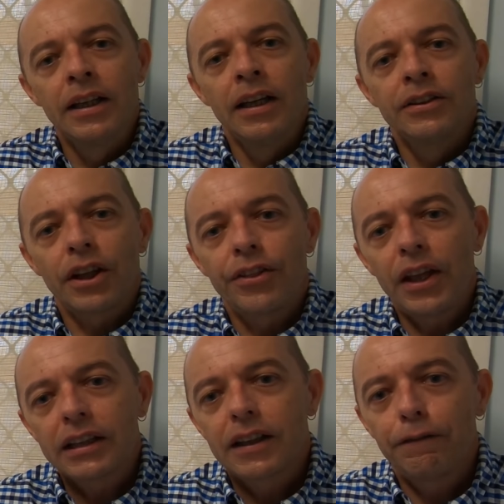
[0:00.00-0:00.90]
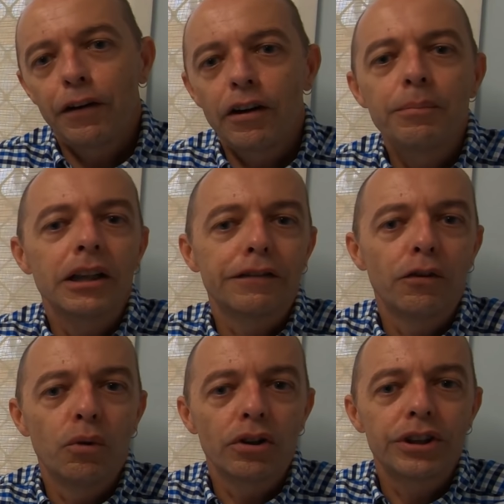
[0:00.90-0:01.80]
So thanks very much for
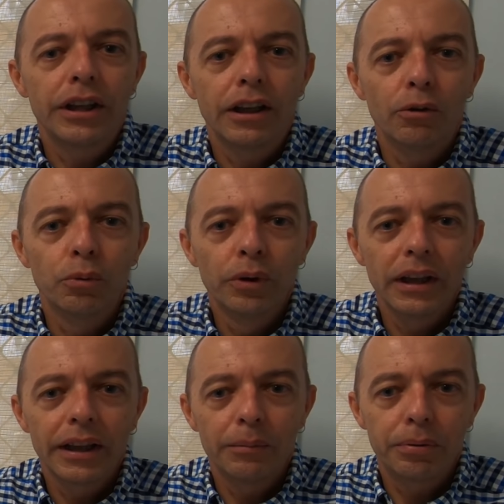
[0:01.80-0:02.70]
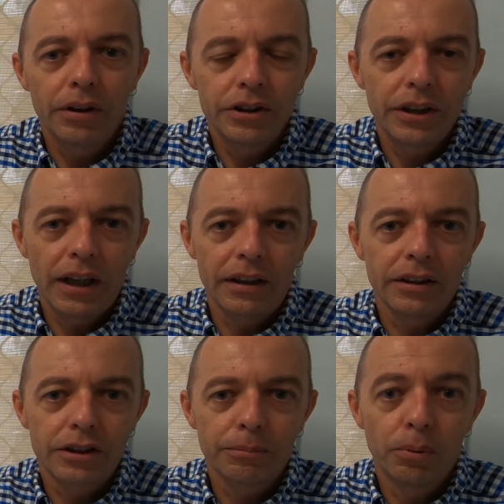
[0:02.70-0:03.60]
watching. Really appreciate your
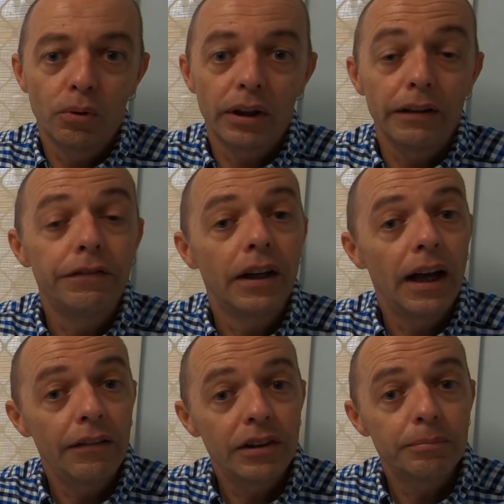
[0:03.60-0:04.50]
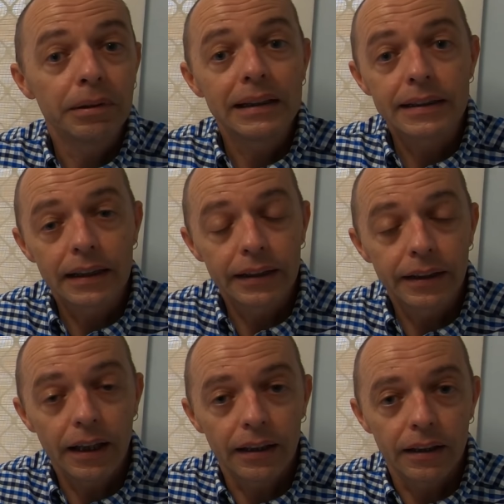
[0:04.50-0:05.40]
support. If you haven't, please click
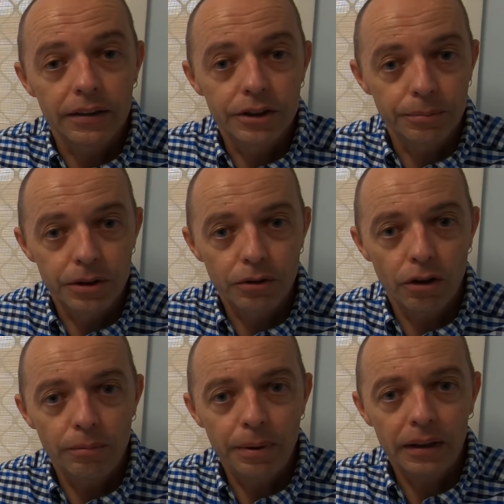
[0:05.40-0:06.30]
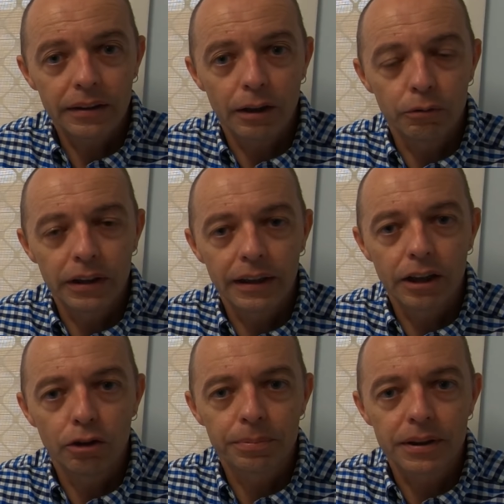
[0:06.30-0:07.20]
that subscribe button. That really
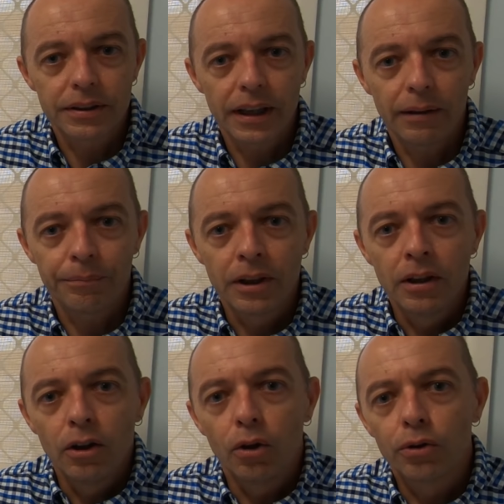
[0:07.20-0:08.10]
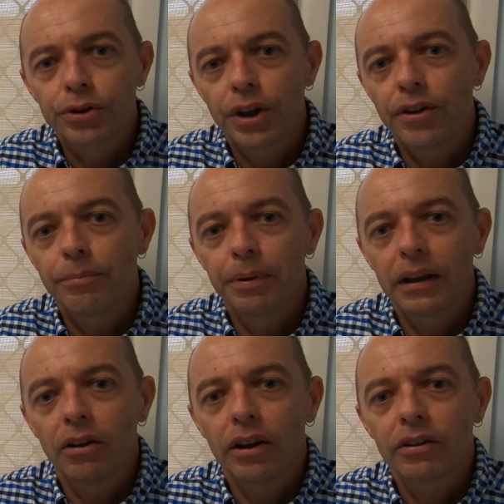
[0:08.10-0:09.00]
helps us out. Also the
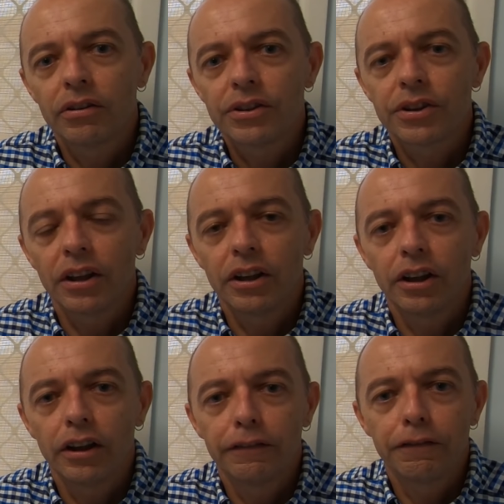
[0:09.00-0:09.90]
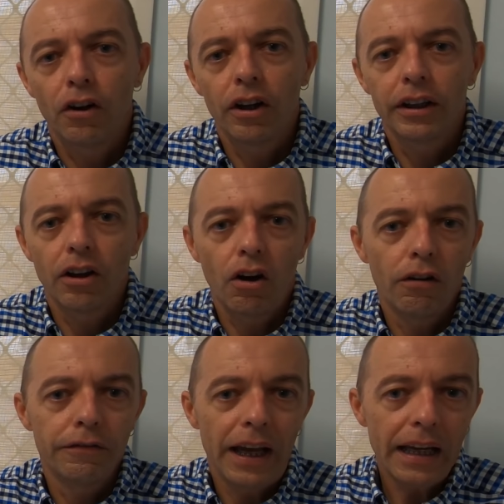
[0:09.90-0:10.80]
bell icon so you're notified
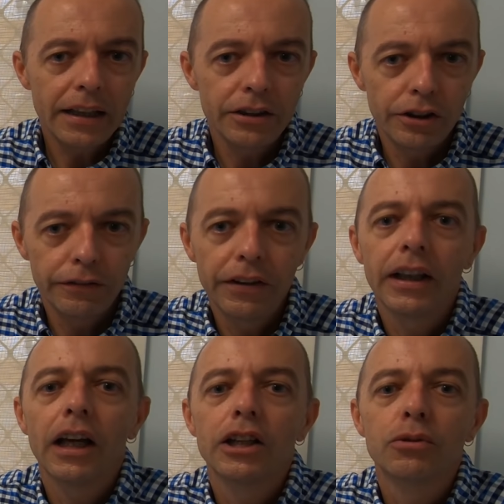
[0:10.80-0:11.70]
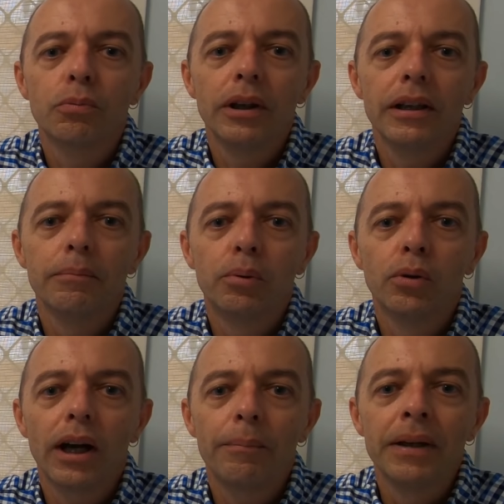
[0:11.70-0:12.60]
of any new videos we
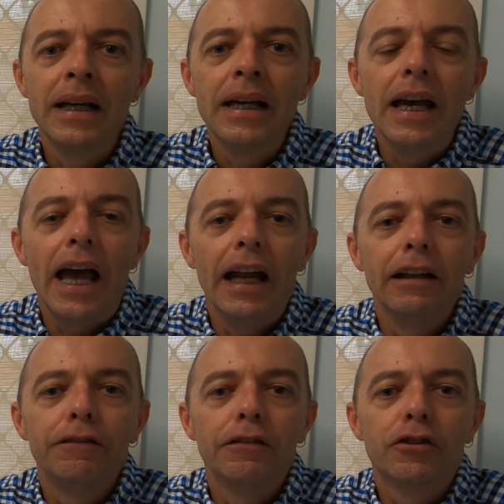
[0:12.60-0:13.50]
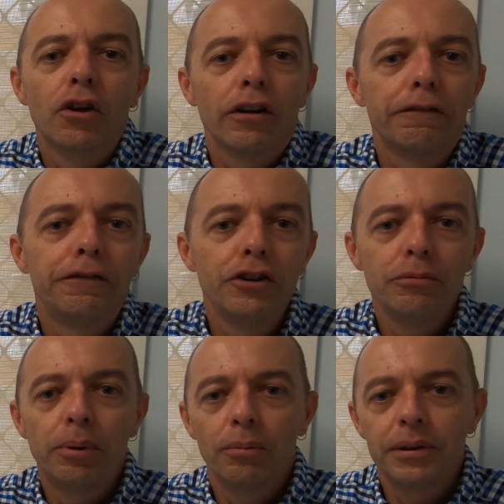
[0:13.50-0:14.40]
put up. And if you've got a few
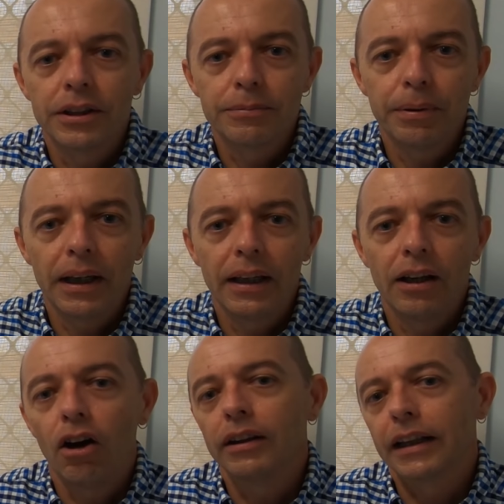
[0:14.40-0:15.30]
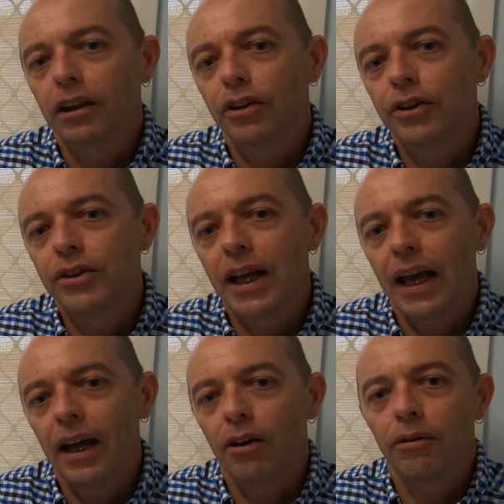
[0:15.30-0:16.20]
bob to spare, I'll include
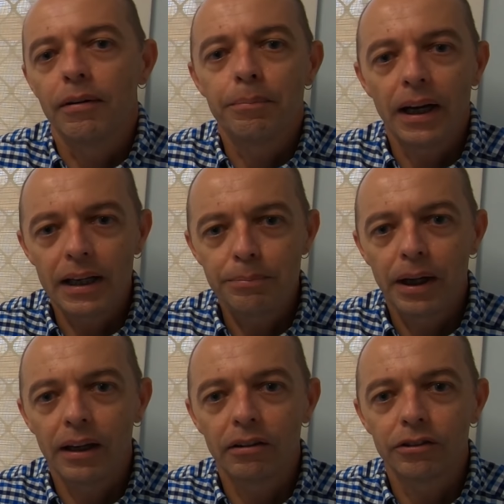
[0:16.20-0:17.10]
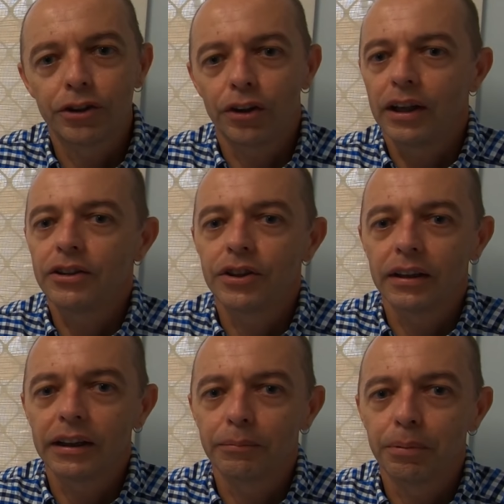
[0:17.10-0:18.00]
our PayPal donation
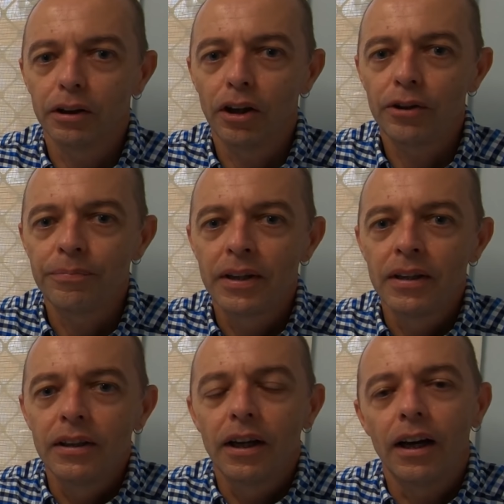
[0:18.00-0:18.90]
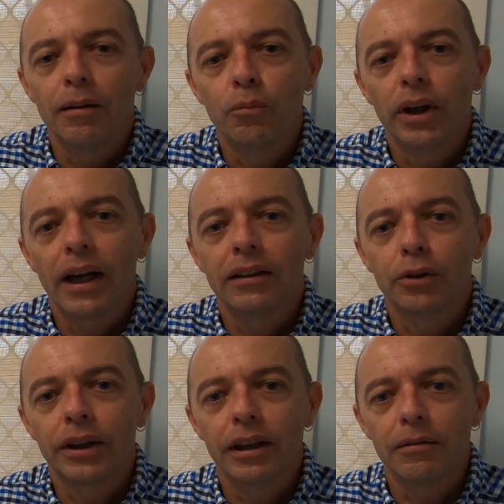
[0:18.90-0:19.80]
link below. We are
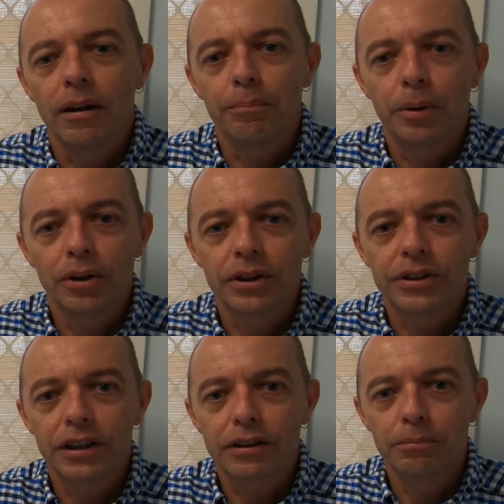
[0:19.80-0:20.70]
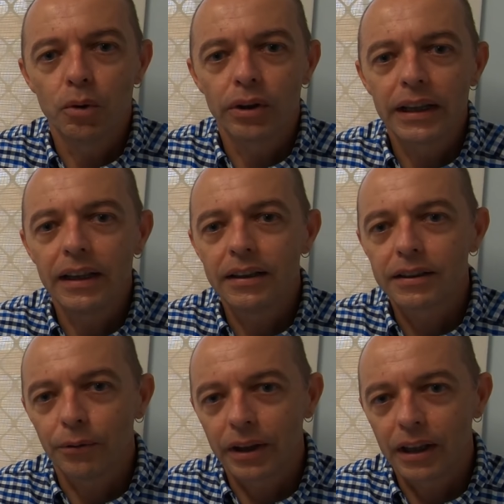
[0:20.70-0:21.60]
looking at purchasing some more gear
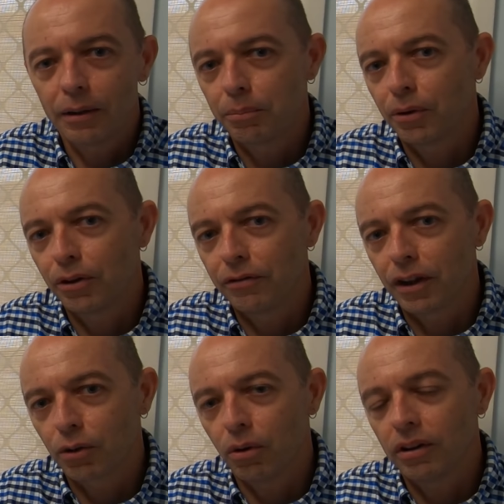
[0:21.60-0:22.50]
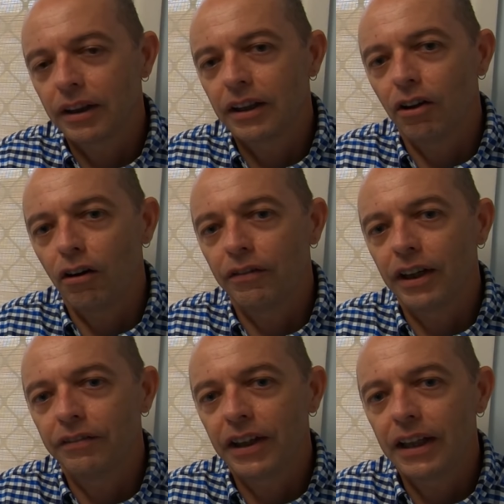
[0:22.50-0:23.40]
so we can improve the quality of our
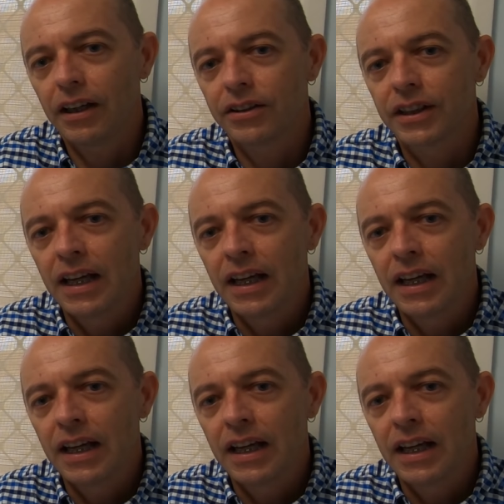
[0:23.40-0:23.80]
videos,